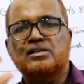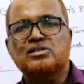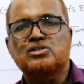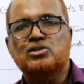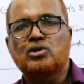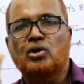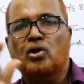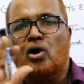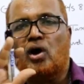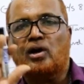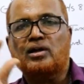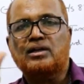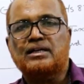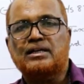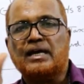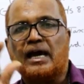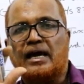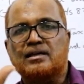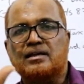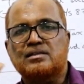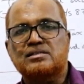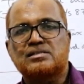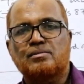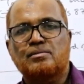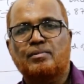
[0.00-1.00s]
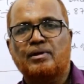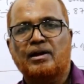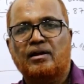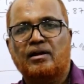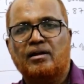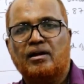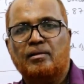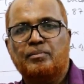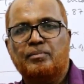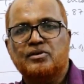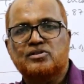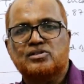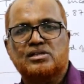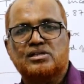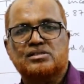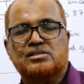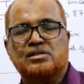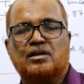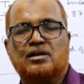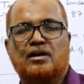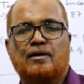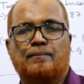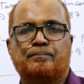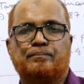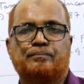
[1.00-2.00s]
is not taxable under business
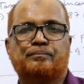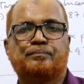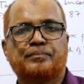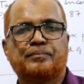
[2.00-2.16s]
income.